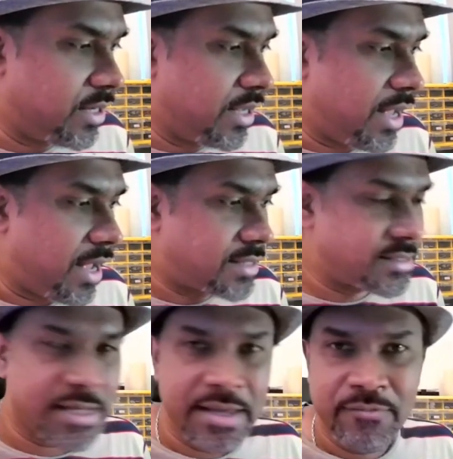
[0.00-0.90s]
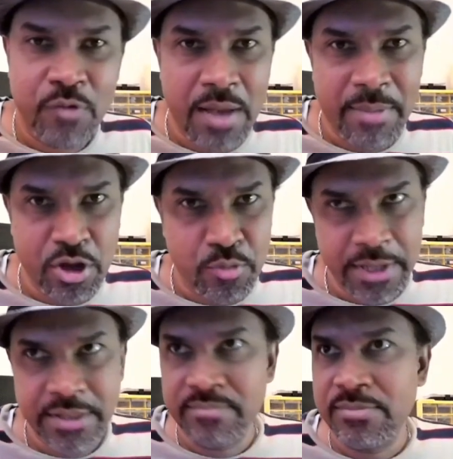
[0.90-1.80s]
accessing via
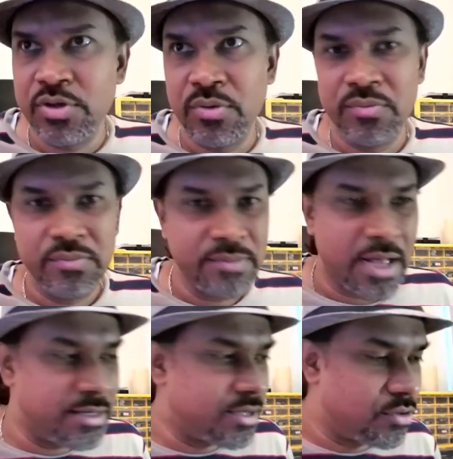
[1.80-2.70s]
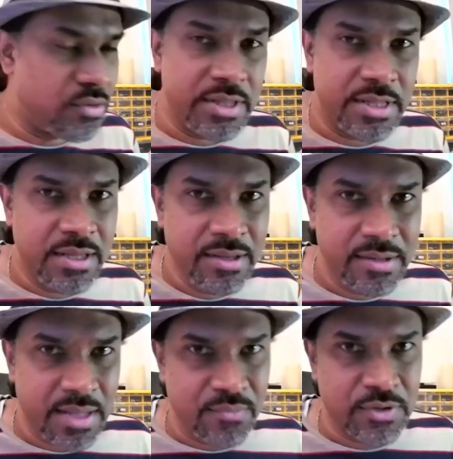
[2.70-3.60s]
MicroPython. So, and downloading the
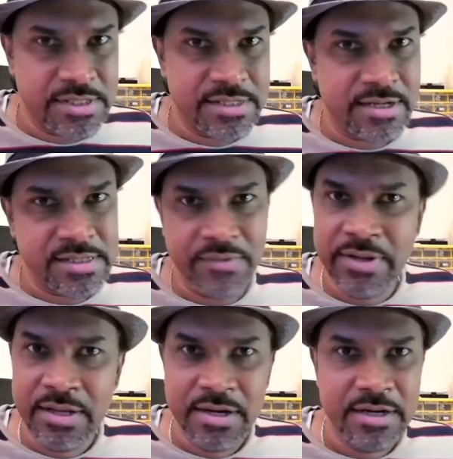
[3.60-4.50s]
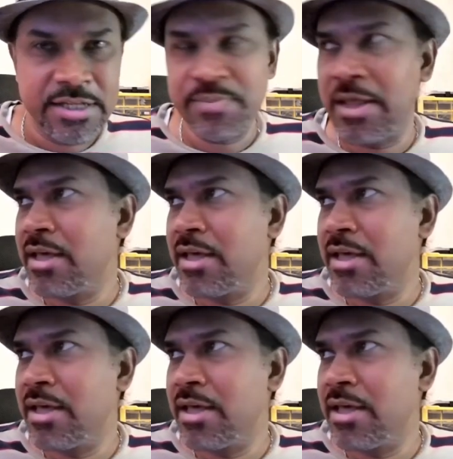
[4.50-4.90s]
TM1637 display.